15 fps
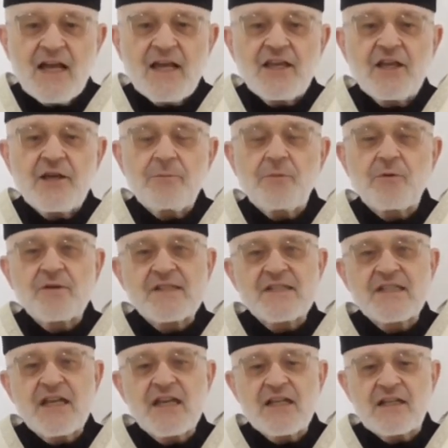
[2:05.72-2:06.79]
je
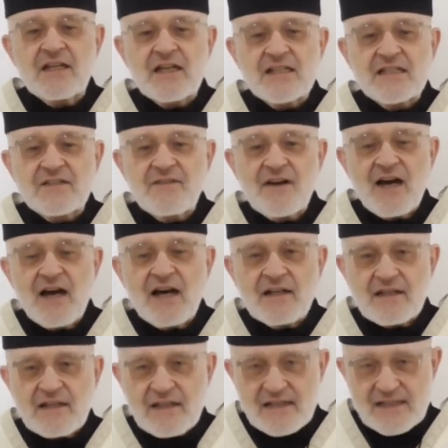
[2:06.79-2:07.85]
později
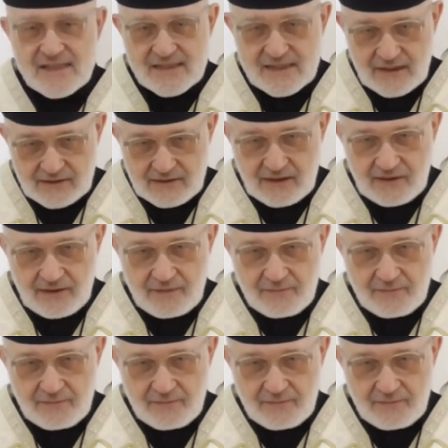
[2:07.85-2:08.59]
nazván Satanem.